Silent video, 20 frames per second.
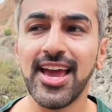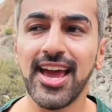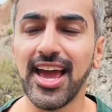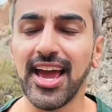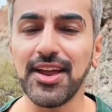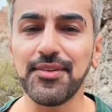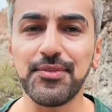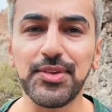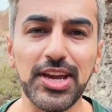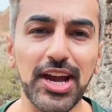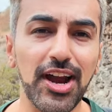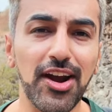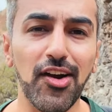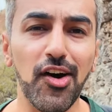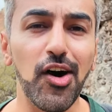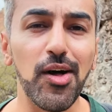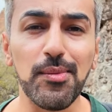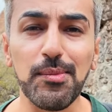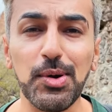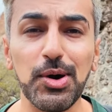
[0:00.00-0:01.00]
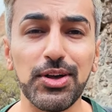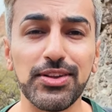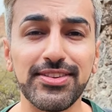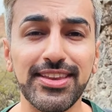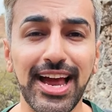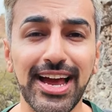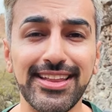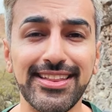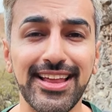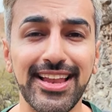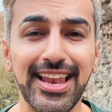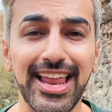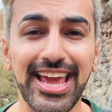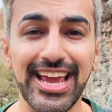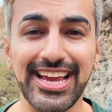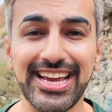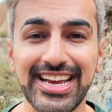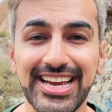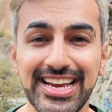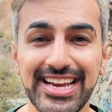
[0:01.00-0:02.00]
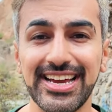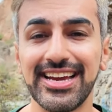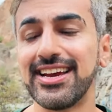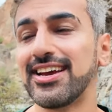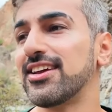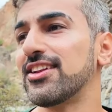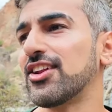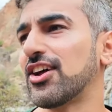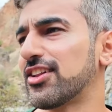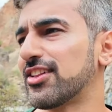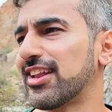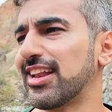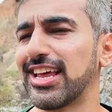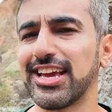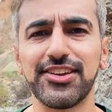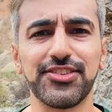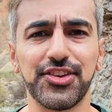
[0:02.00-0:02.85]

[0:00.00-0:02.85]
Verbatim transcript: And we are almost at the lake, not the lake,